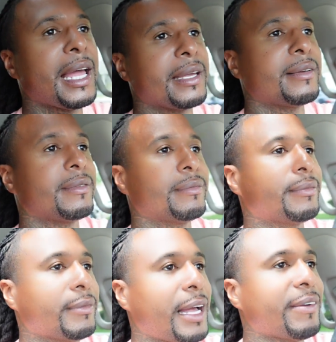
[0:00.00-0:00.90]
Like,
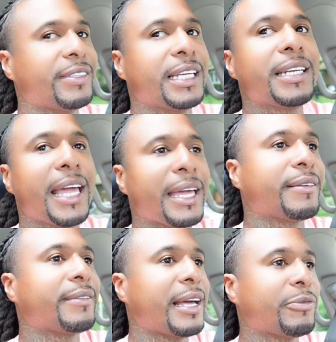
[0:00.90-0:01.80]
I've done
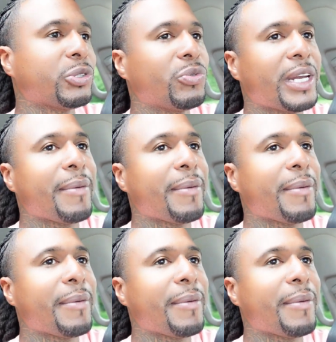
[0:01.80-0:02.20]
that. I was doing